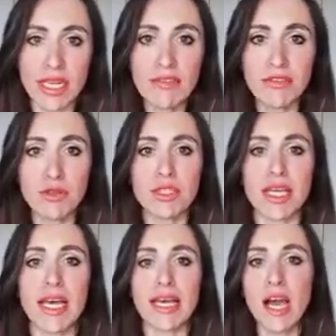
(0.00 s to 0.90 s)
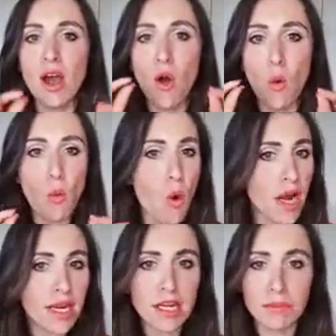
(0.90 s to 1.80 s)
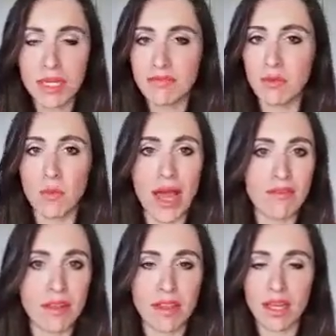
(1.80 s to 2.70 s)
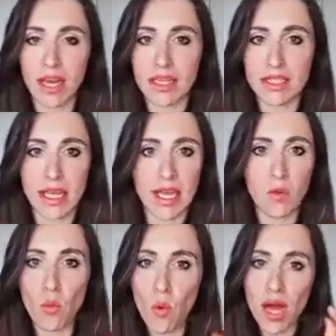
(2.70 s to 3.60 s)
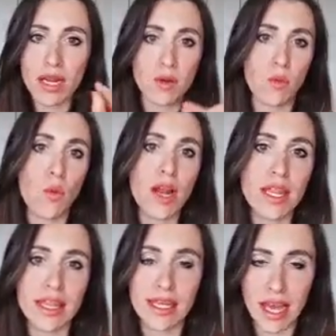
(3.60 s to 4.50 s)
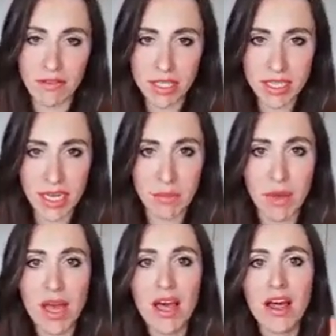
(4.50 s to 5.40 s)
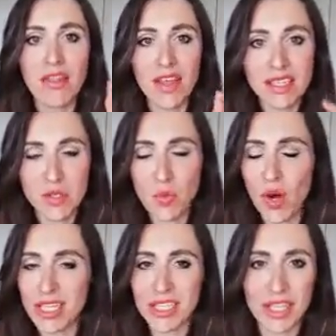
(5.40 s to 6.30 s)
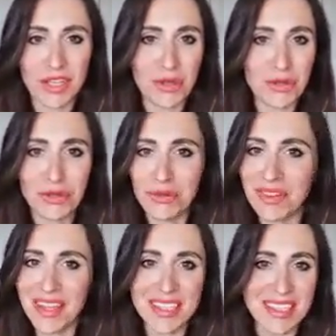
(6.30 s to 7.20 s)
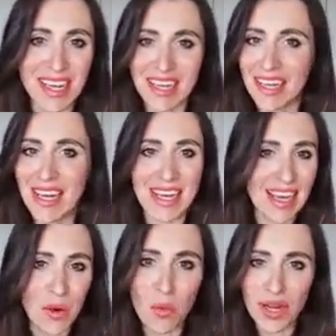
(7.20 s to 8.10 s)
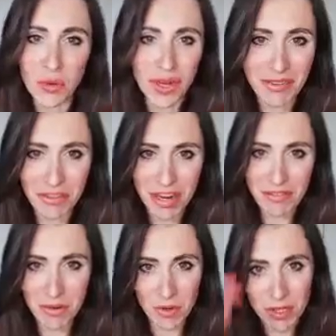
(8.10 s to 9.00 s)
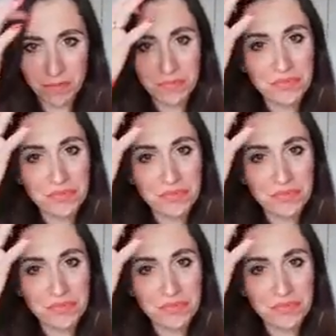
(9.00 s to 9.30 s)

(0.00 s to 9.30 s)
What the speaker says: And if you take one little bit from everything I say, one thing every time, this is like a win-win for everyone.